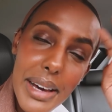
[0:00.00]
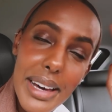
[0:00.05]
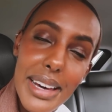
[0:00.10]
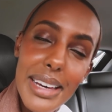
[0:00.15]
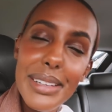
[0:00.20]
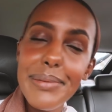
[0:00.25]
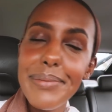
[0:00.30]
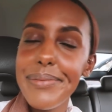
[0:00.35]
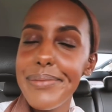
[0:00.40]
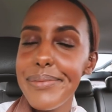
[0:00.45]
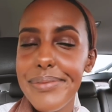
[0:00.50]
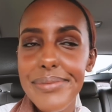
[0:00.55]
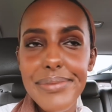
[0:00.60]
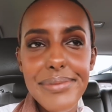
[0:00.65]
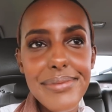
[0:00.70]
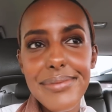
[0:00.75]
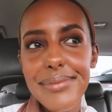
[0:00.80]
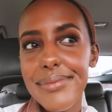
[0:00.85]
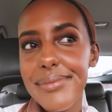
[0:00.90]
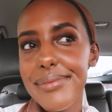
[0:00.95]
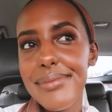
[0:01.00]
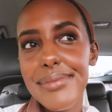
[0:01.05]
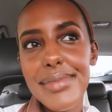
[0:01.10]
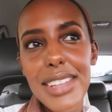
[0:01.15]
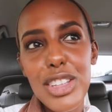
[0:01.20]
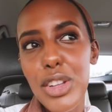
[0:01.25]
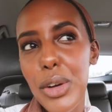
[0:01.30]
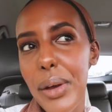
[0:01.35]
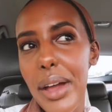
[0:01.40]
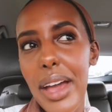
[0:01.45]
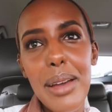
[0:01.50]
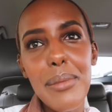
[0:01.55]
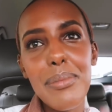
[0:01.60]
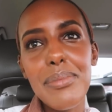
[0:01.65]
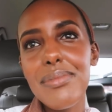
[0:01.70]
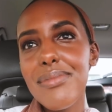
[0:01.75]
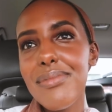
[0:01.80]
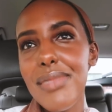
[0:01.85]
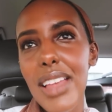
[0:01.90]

but it's okay.